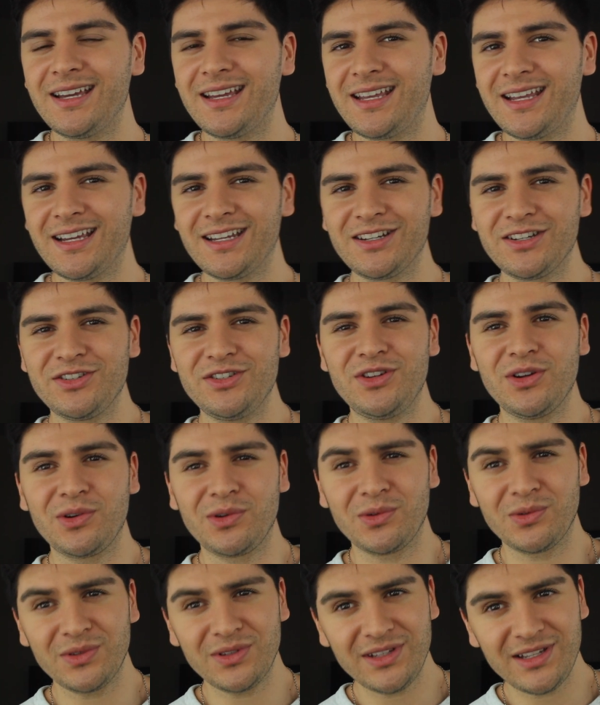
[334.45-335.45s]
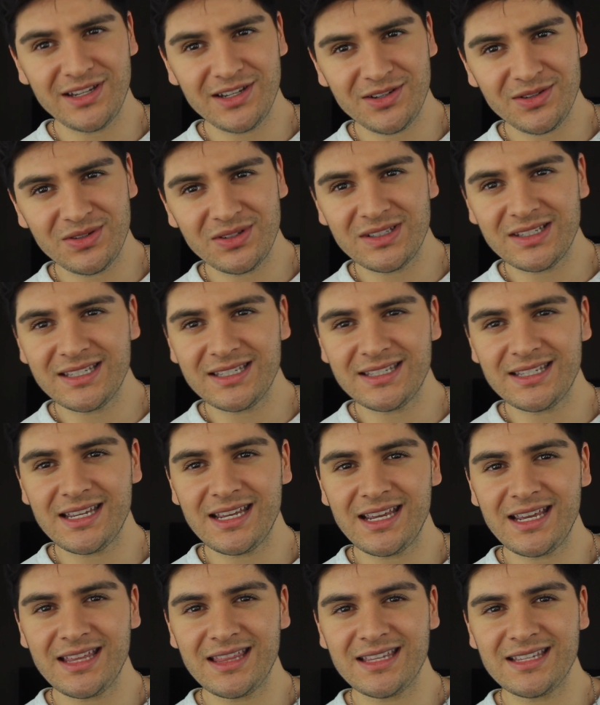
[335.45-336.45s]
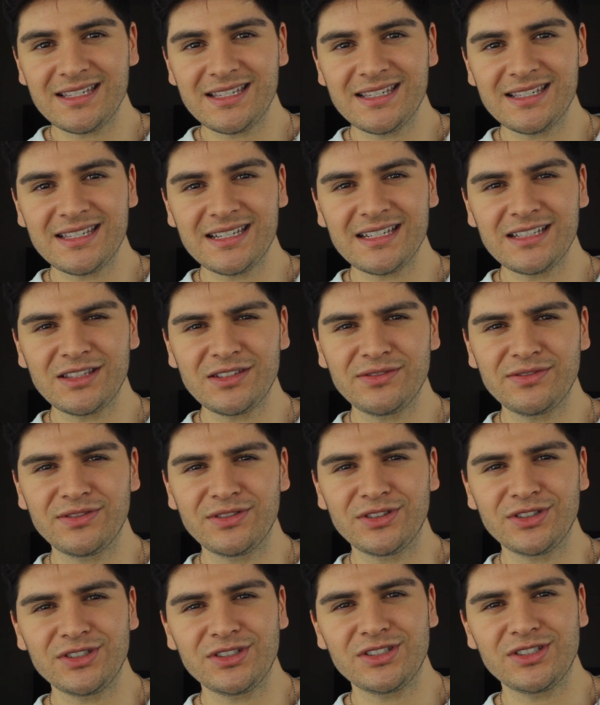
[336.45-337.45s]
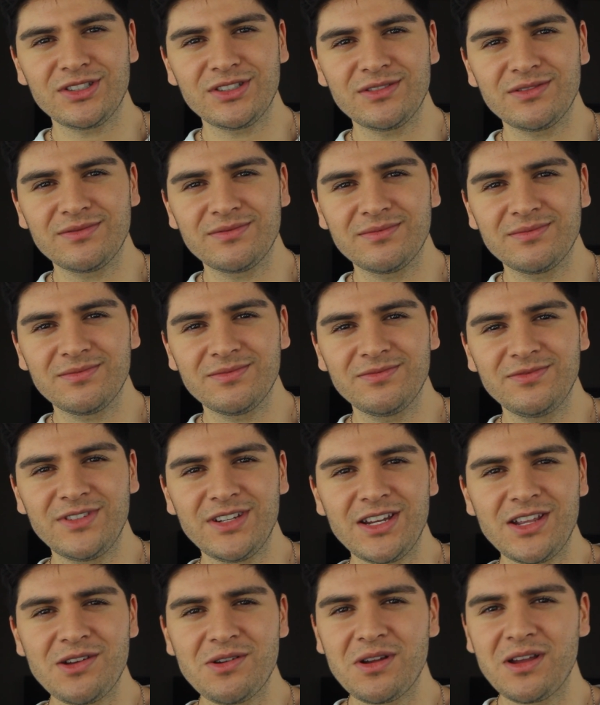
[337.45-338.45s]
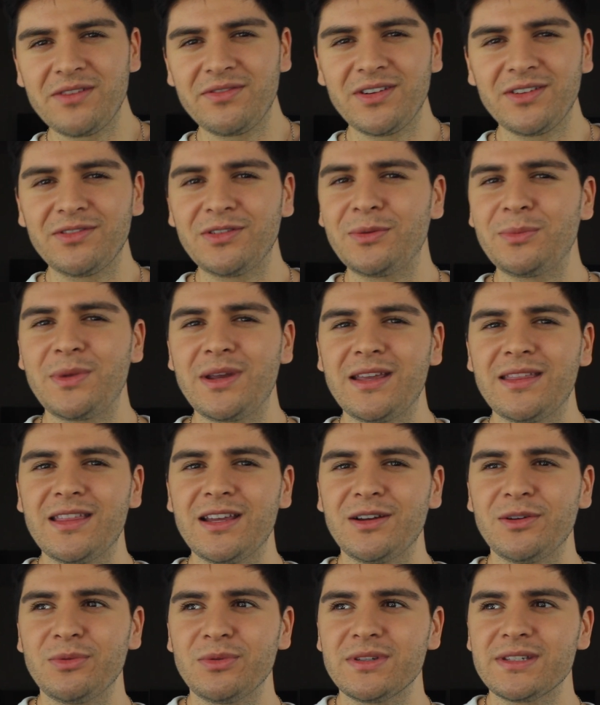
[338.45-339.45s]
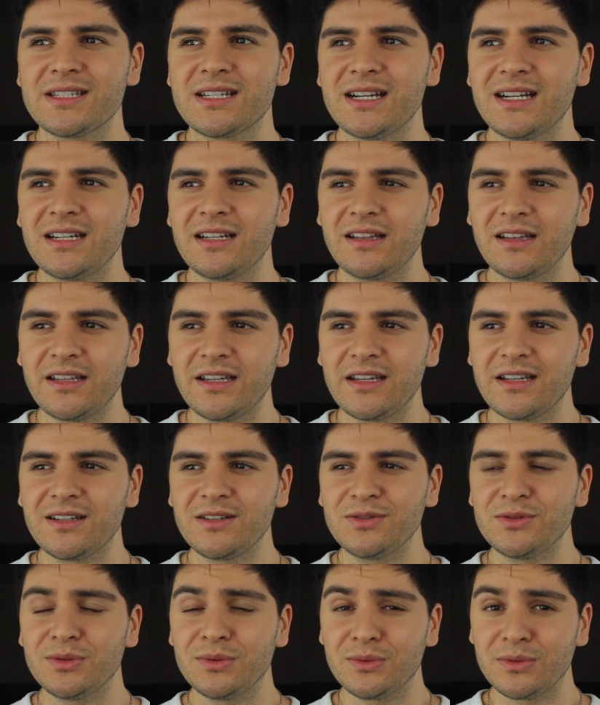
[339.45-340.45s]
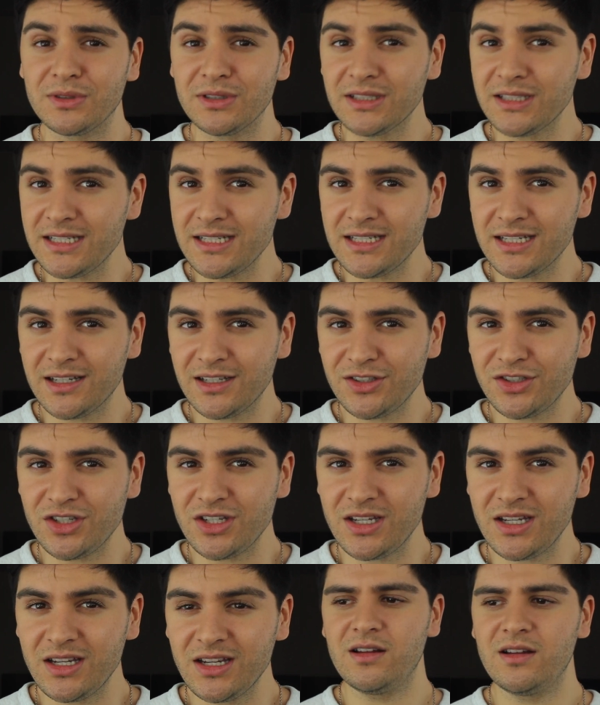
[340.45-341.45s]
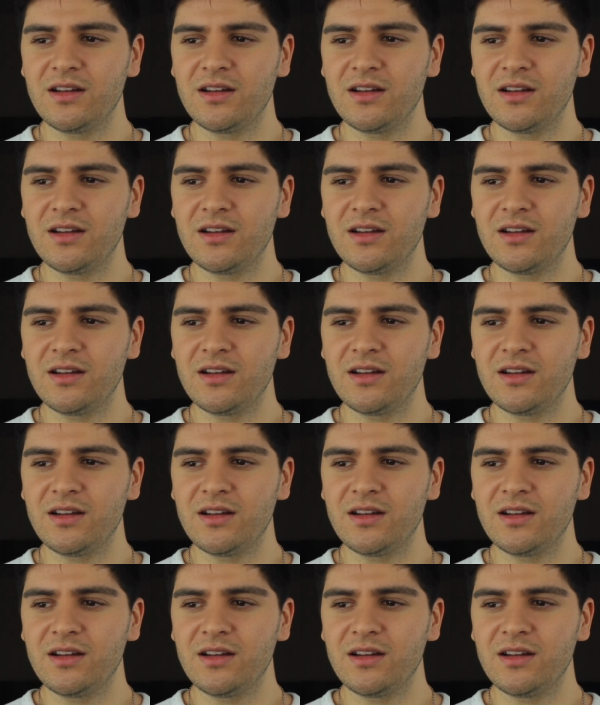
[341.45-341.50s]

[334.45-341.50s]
I kind of don't really know what to say. This is like the first video I've ever made that was kind of like really touchy.